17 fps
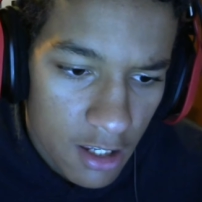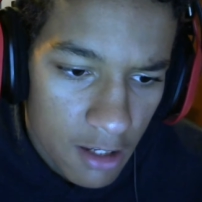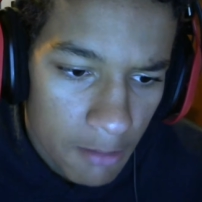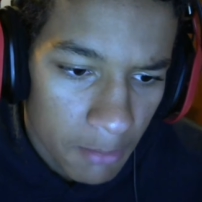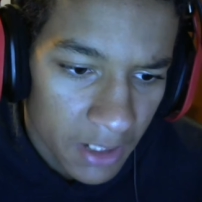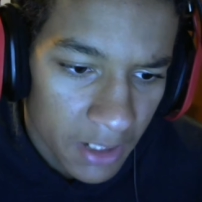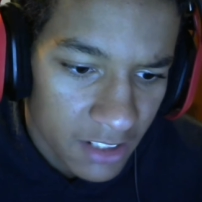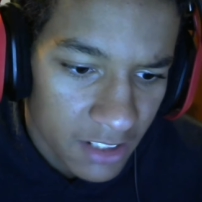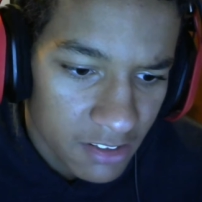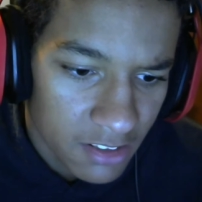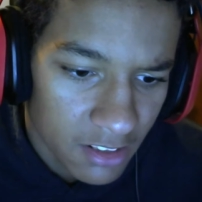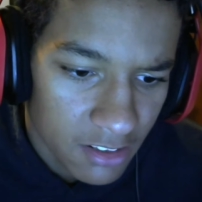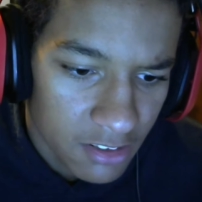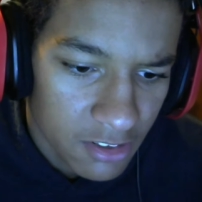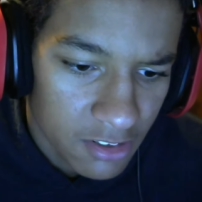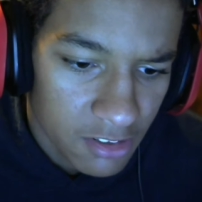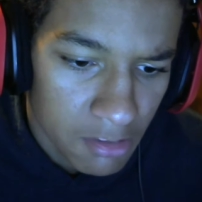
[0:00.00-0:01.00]
But I guess that's
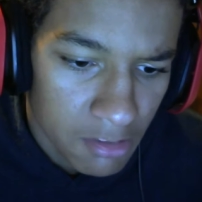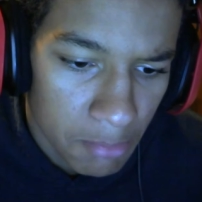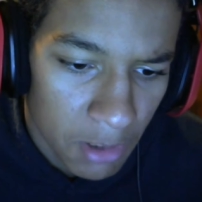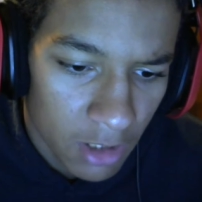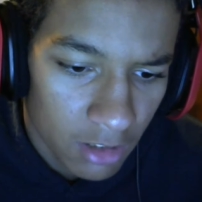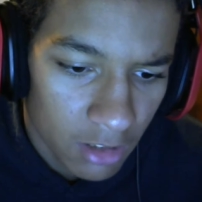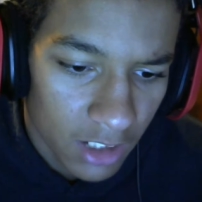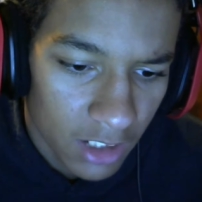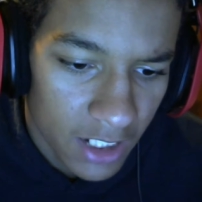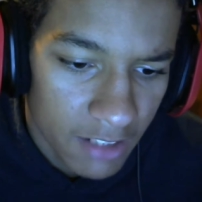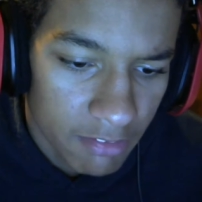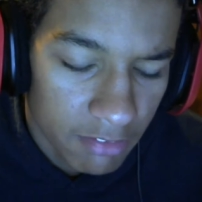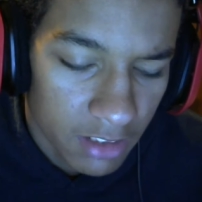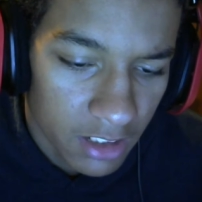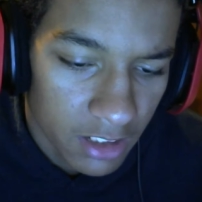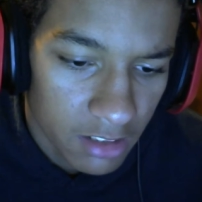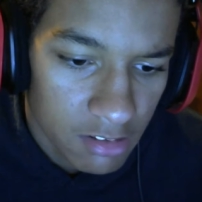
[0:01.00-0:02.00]
just a part of life.
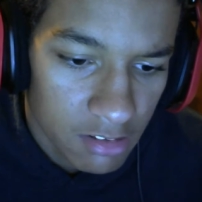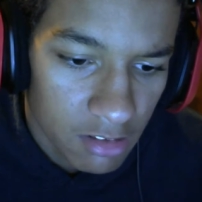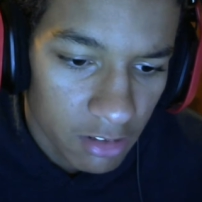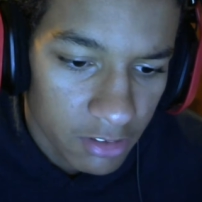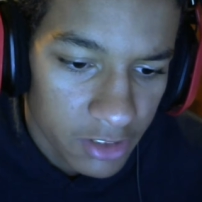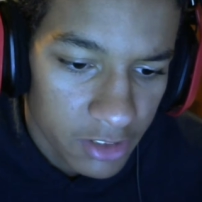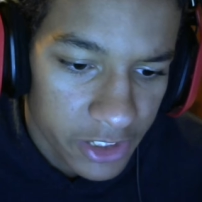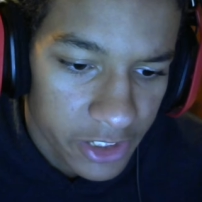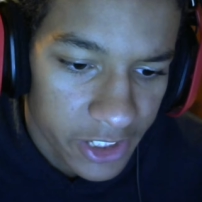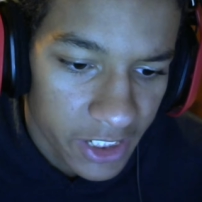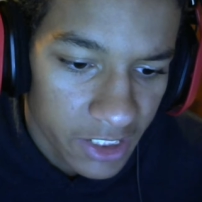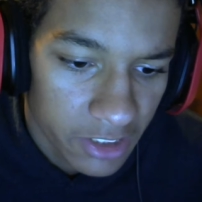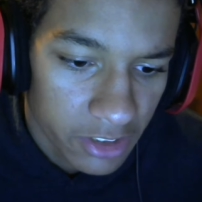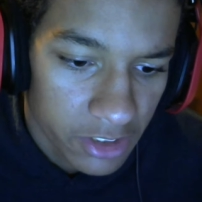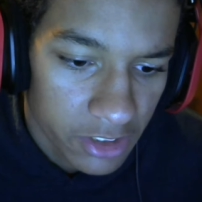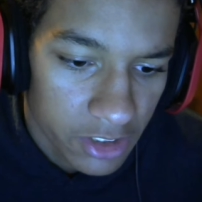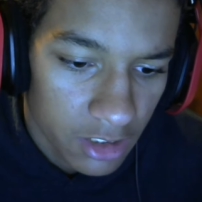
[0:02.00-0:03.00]
Things start to
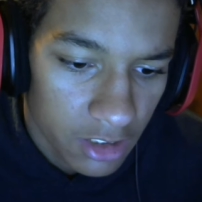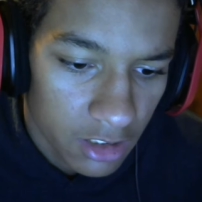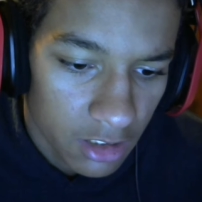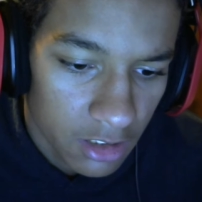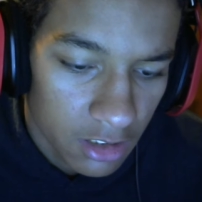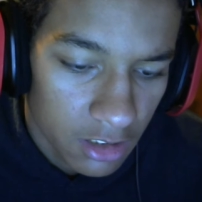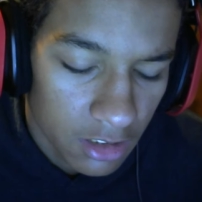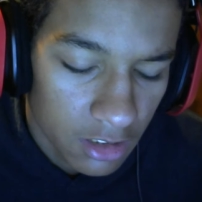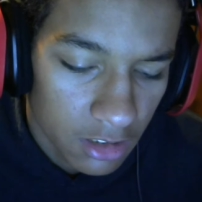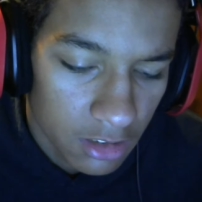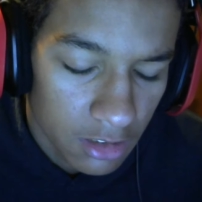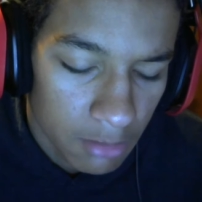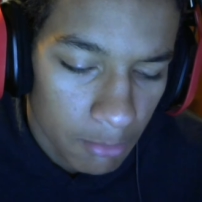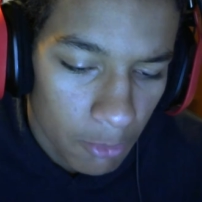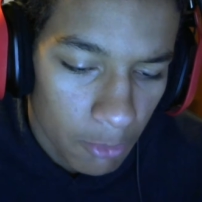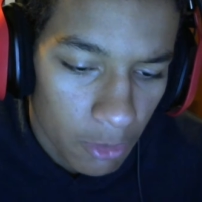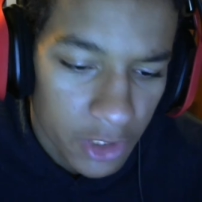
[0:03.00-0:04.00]
change uh, the
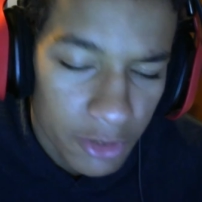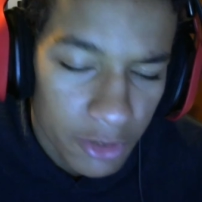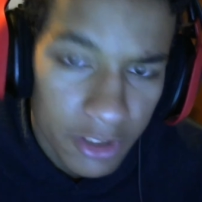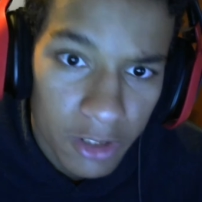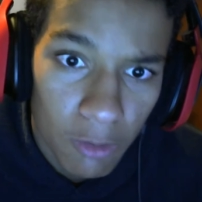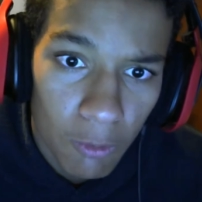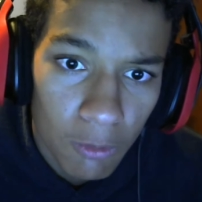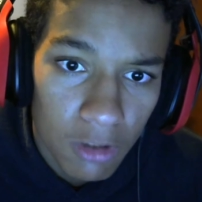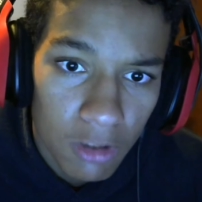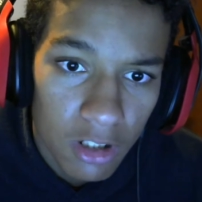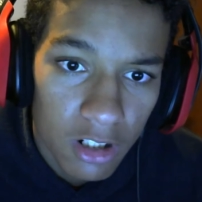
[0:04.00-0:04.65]
more you get older.